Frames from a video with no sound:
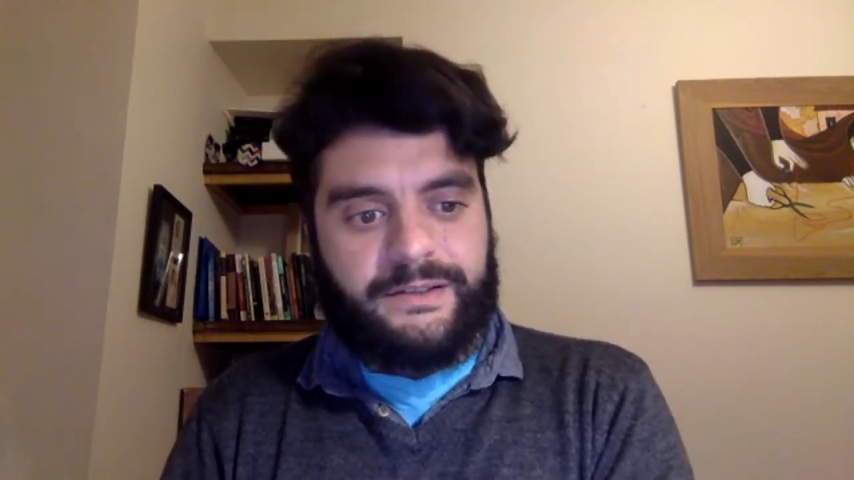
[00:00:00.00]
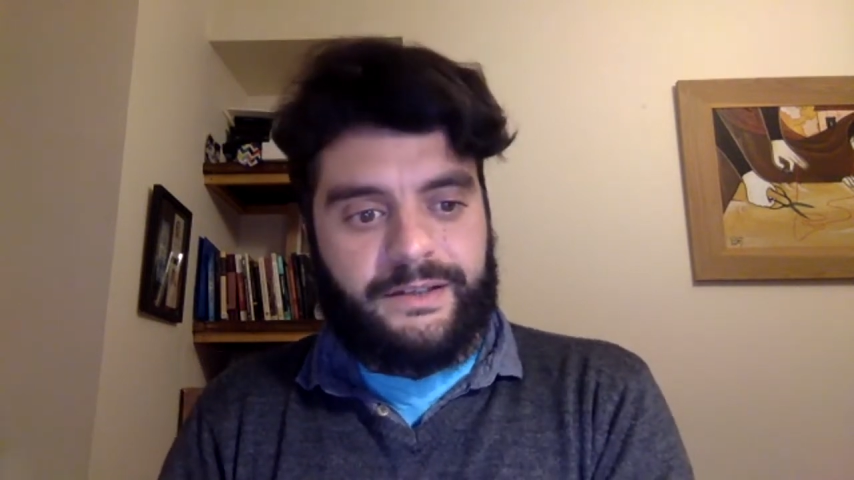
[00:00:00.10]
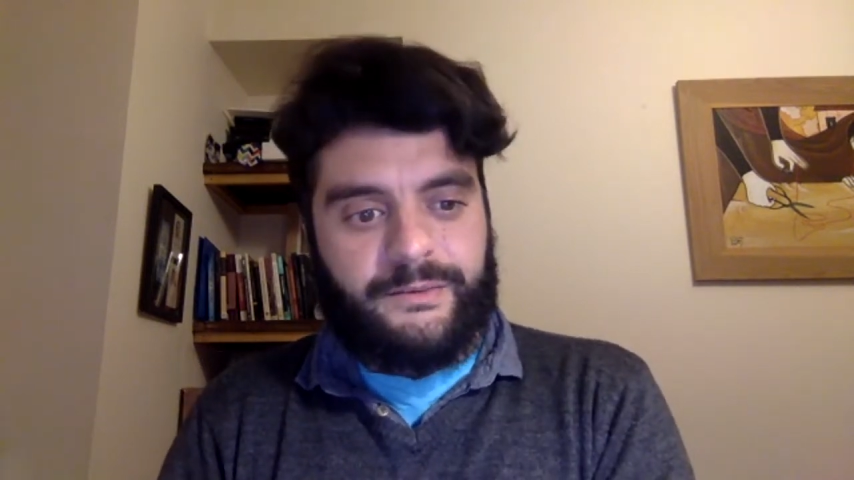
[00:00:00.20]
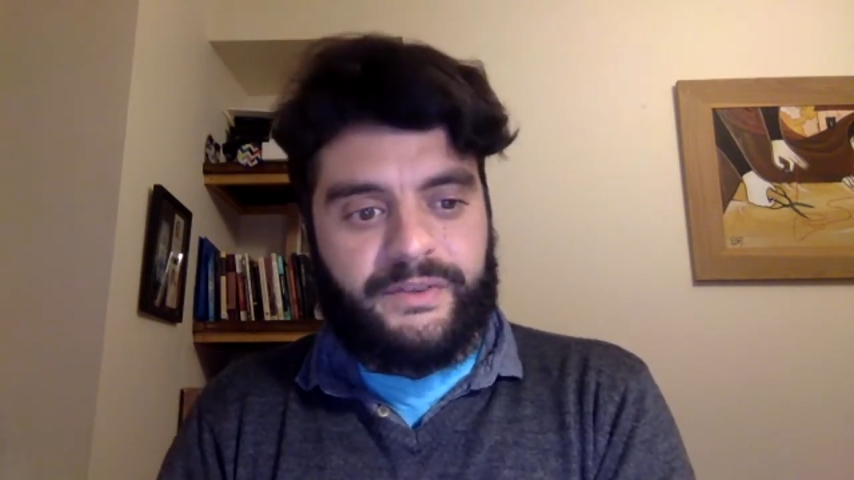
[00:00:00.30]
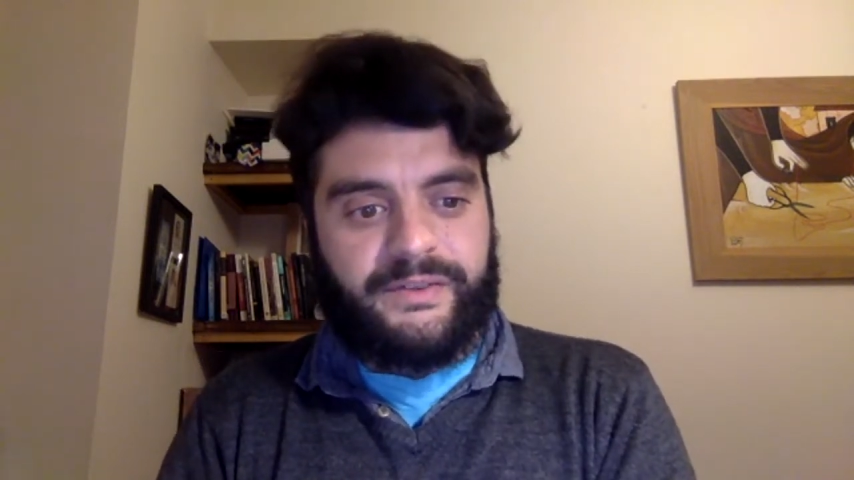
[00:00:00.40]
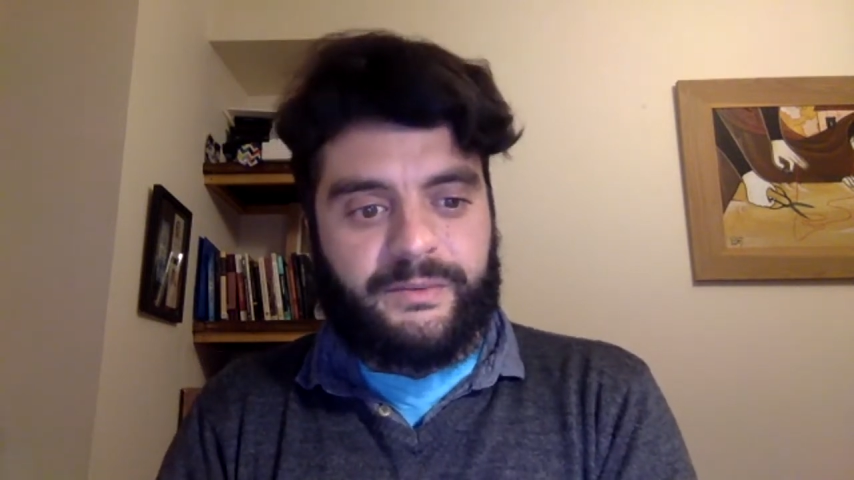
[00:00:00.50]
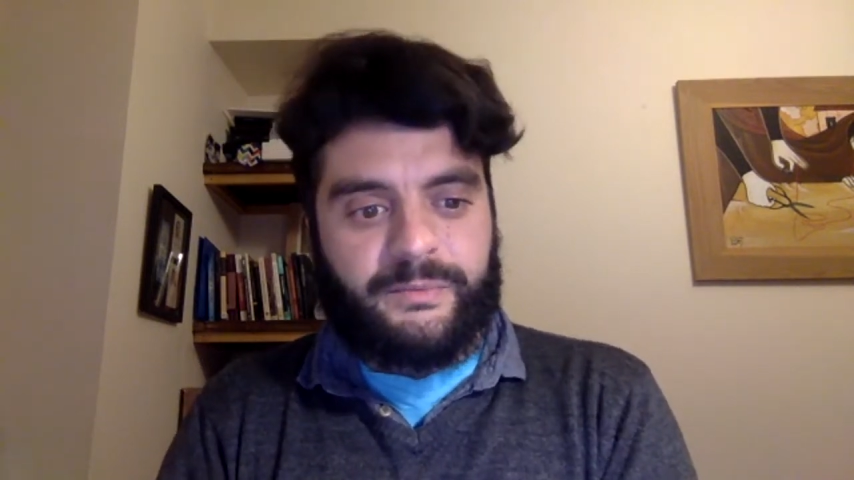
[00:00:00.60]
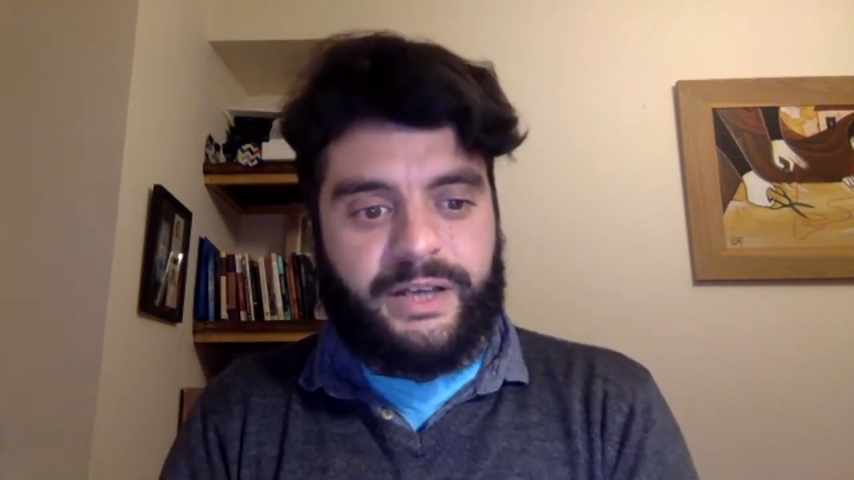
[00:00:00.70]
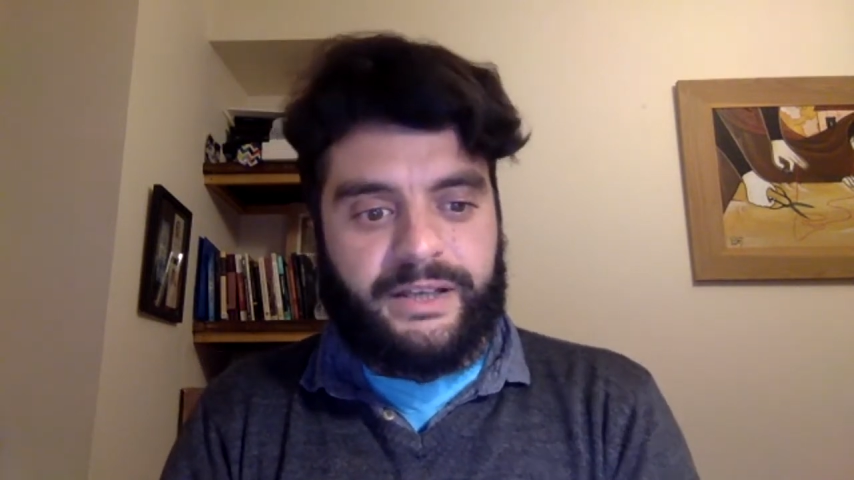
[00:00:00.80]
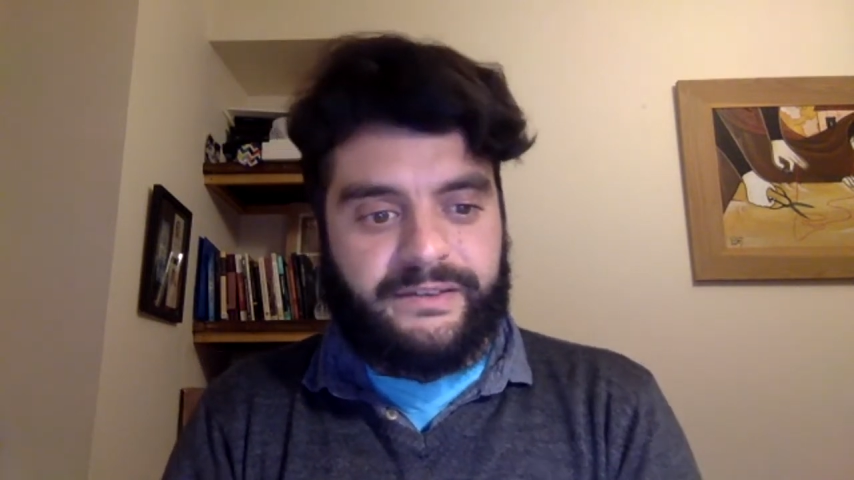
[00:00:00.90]
I was
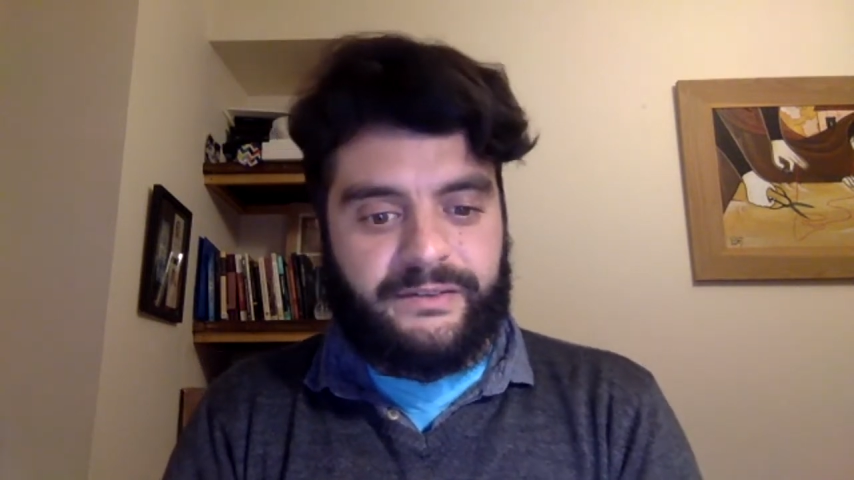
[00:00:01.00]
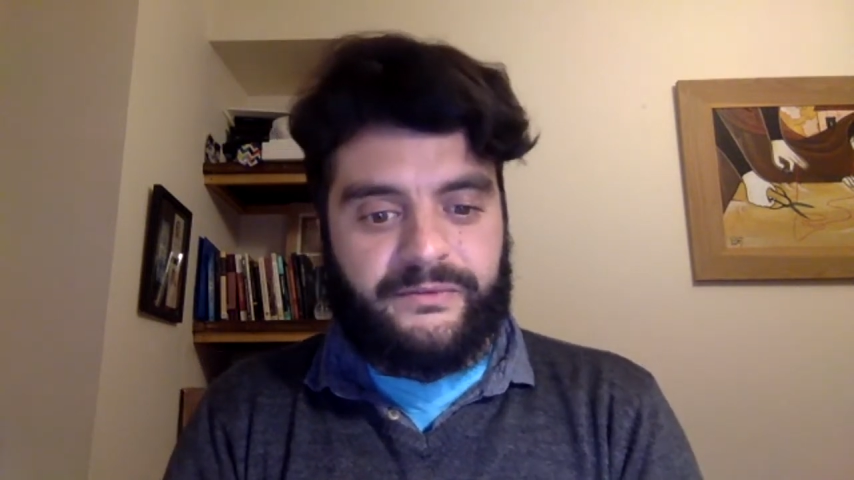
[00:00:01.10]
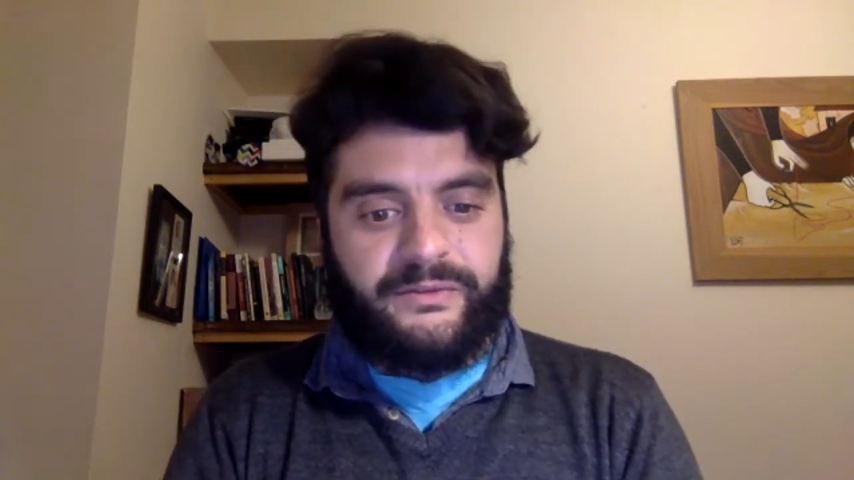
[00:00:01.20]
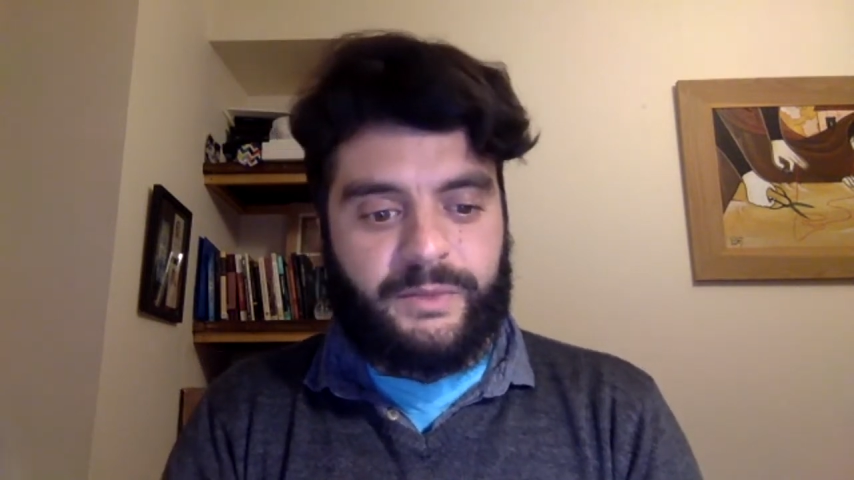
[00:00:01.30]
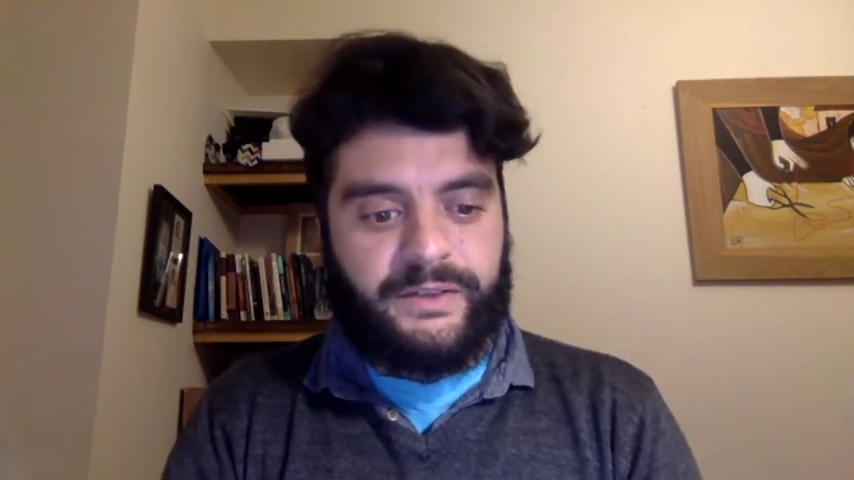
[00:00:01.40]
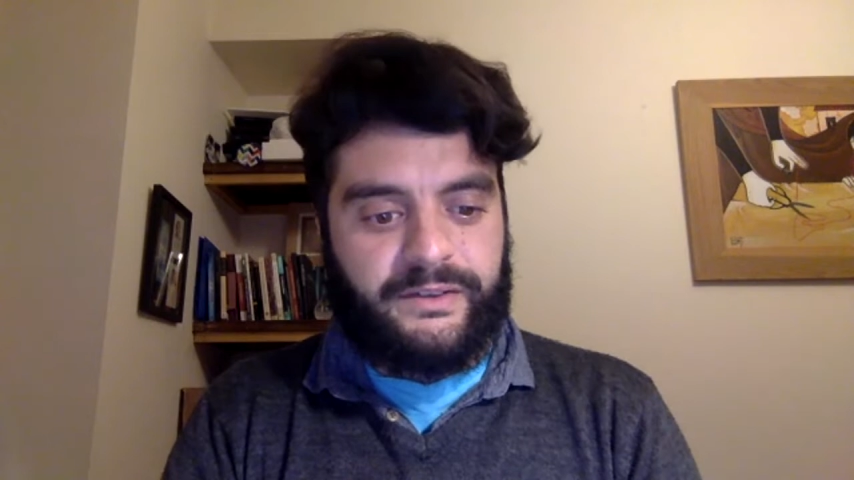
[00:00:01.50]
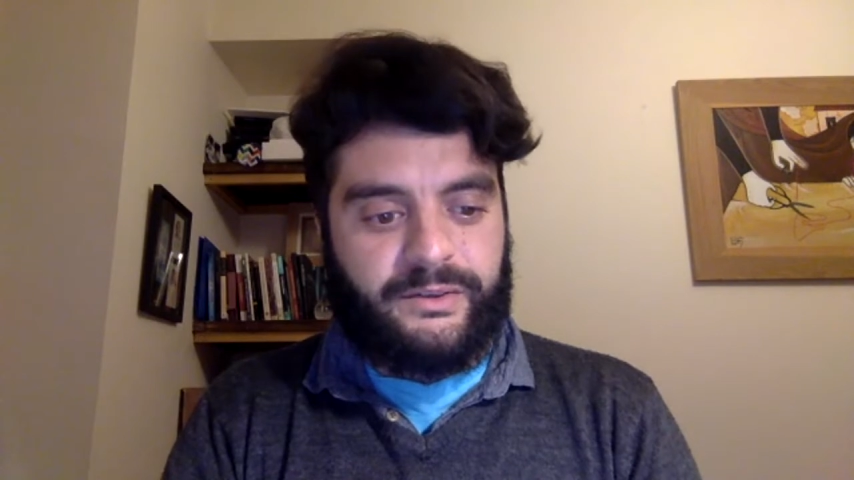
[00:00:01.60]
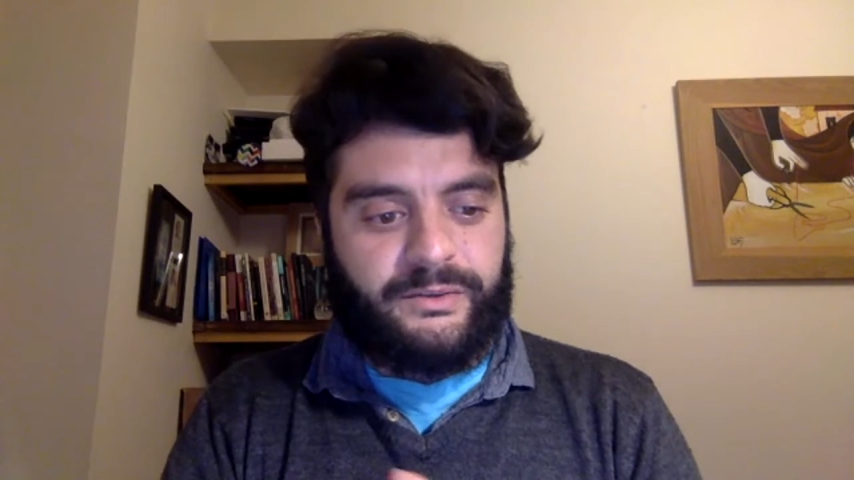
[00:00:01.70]
surprised a few months ago